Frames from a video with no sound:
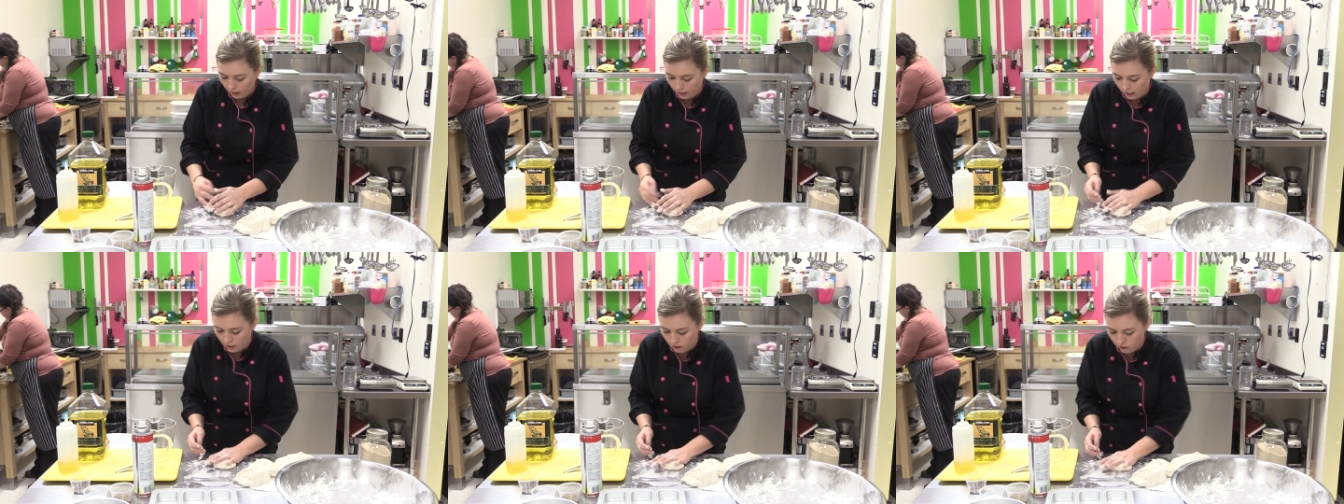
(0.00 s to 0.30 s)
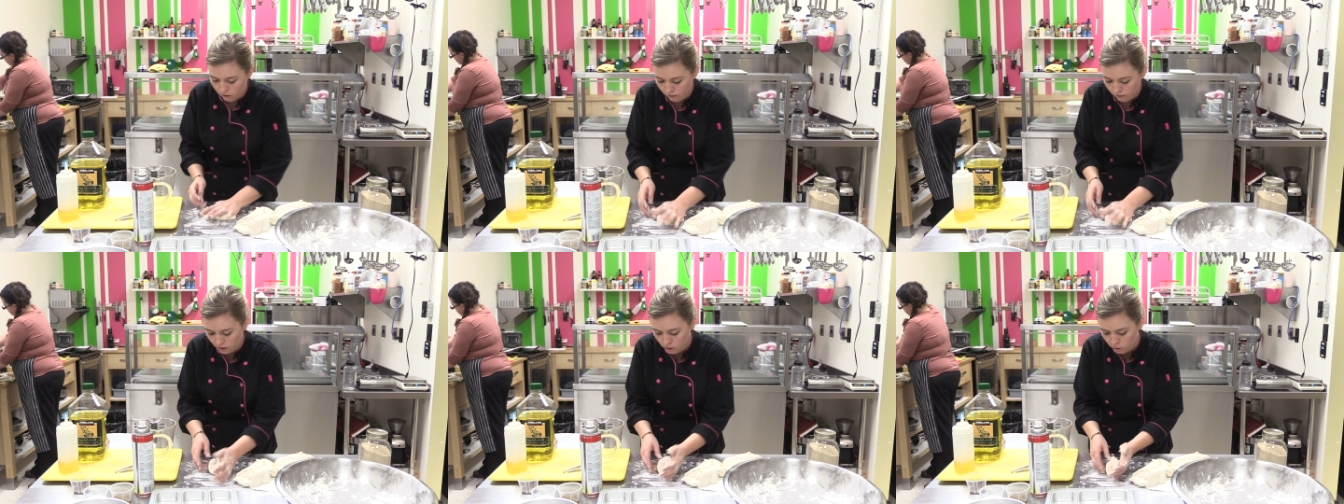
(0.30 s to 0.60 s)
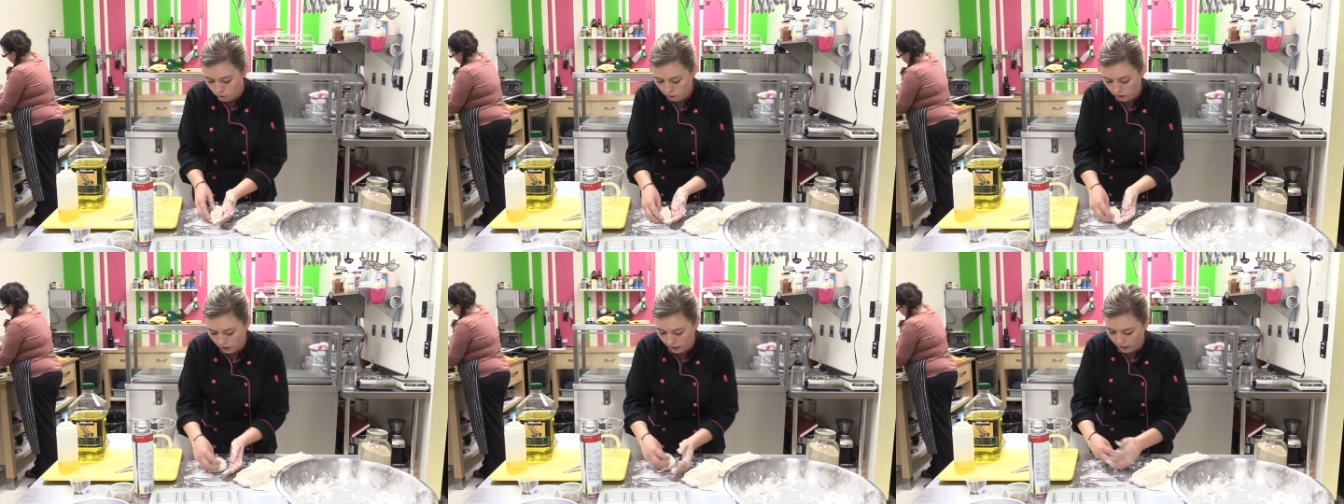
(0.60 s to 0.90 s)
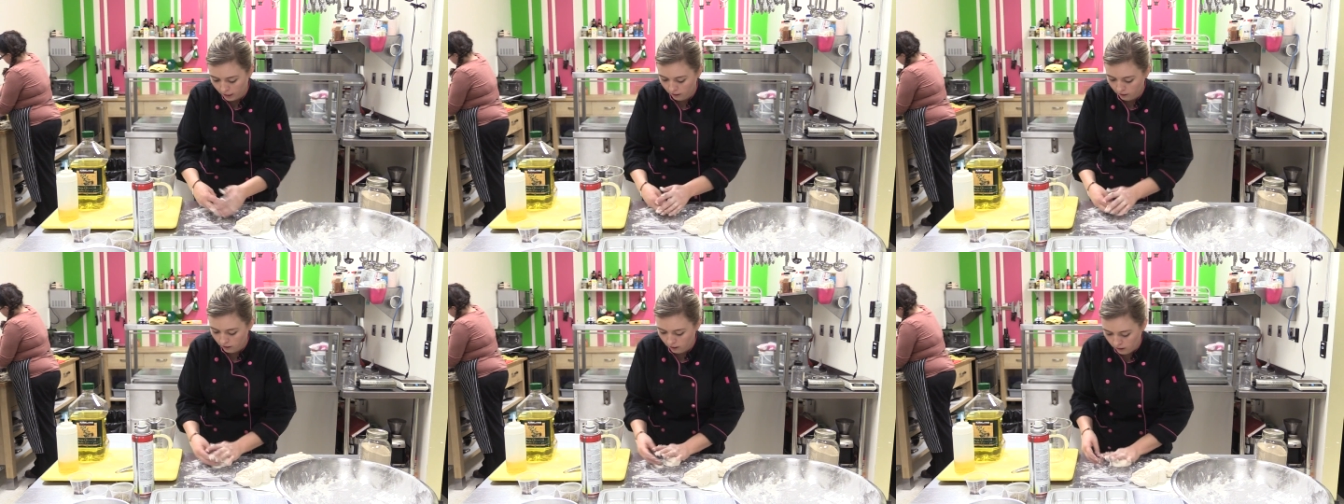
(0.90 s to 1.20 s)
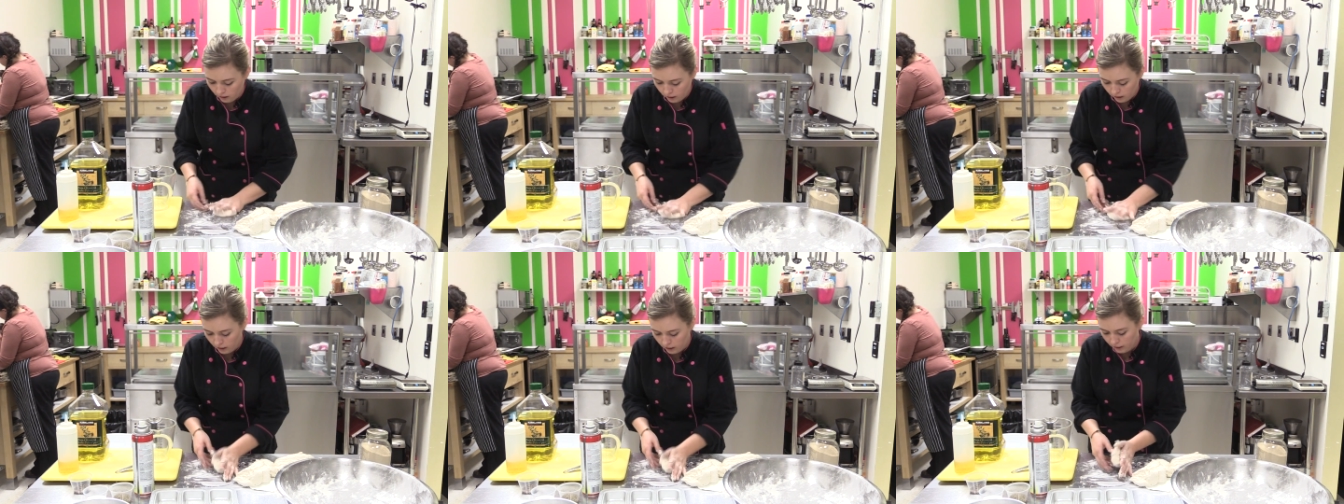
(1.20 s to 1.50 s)
individually
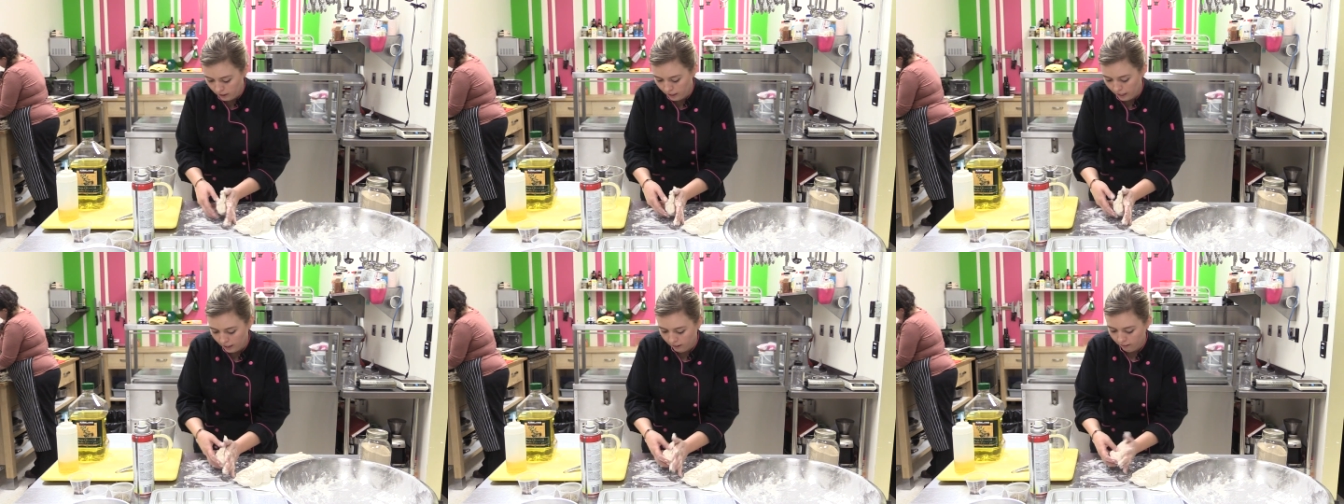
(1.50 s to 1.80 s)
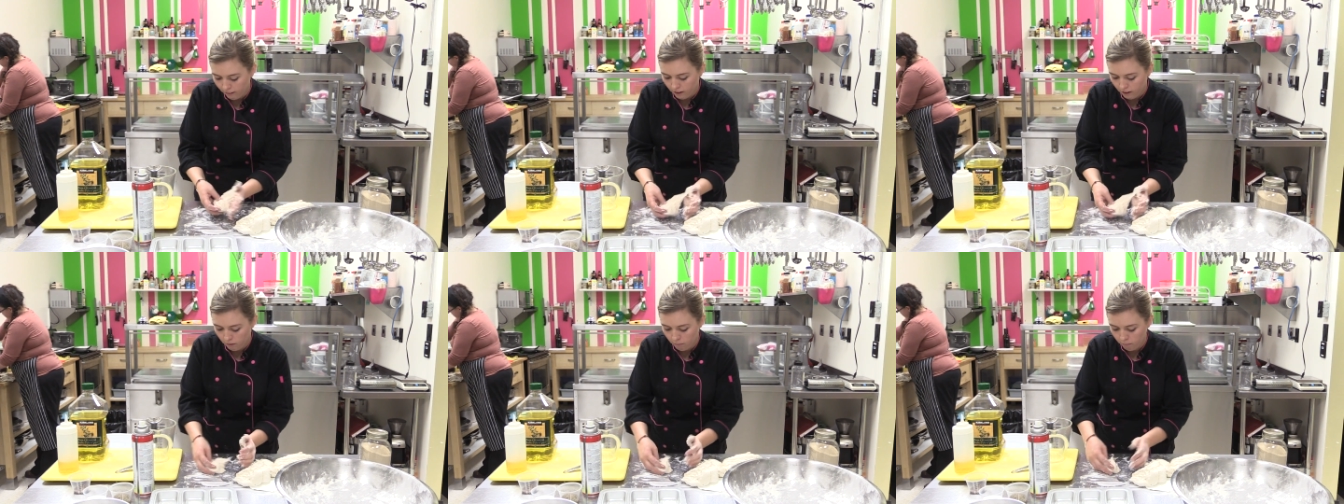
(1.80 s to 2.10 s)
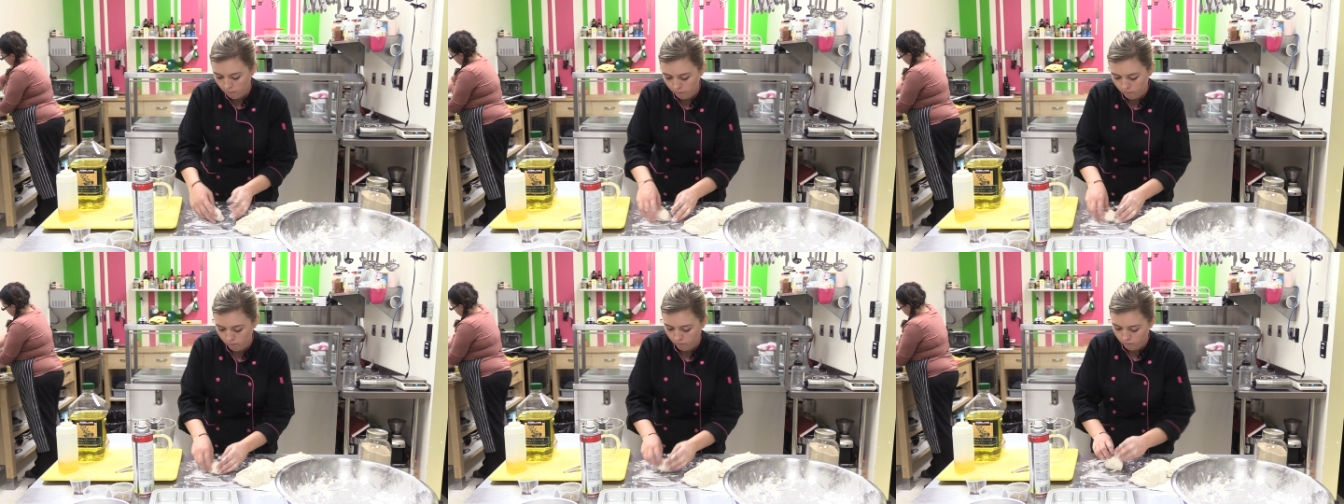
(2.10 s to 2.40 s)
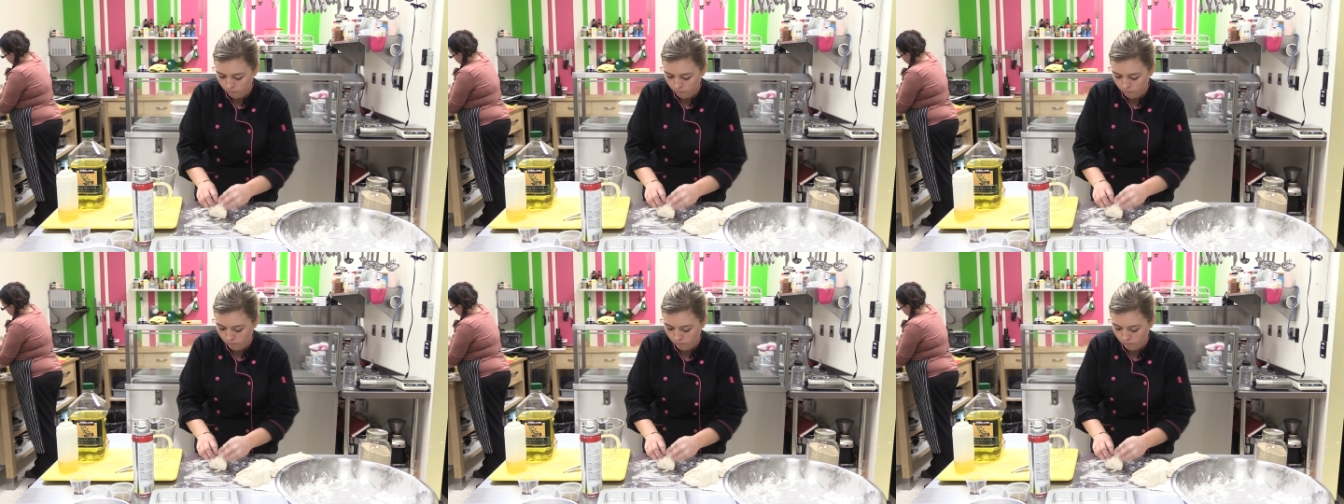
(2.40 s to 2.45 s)
knead them